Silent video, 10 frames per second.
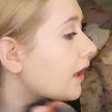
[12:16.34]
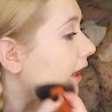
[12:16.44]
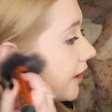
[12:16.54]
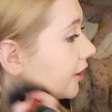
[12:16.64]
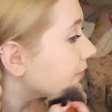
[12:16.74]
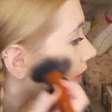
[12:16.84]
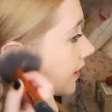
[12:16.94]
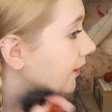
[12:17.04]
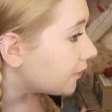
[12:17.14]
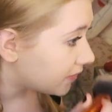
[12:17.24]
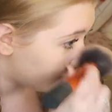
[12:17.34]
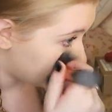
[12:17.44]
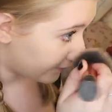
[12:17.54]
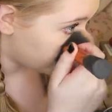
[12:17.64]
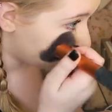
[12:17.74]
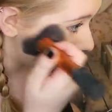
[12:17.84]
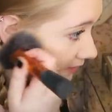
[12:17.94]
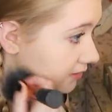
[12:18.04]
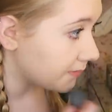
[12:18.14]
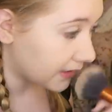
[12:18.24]
I don't know. Again, with the everybody
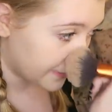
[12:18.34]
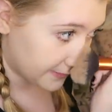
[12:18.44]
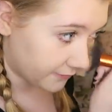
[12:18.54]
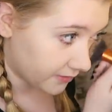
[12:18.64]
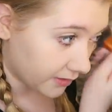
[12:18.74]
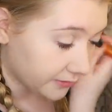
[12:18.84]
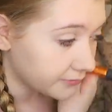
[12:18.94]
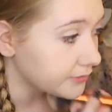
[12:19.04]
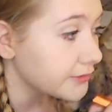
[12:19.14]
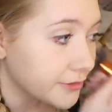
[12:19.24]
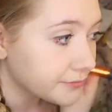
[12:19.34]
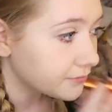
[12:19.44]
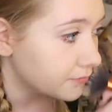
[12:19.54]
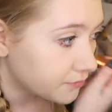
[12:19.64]
does their makeup different thing. I don't know.